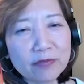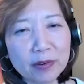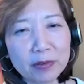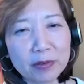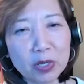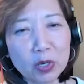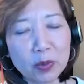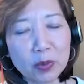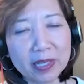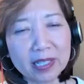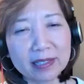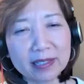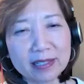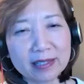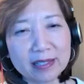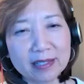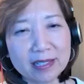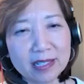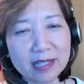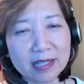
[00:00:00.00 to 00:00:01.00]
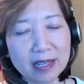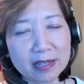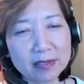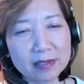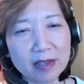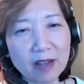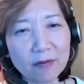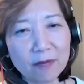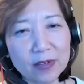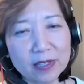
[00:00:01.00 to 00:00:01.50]
very quickly at the
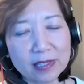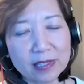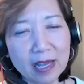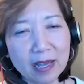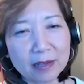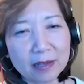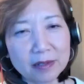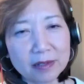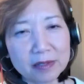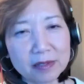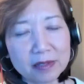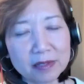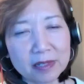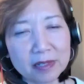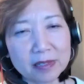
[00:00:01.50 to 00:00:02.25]
DA's office how to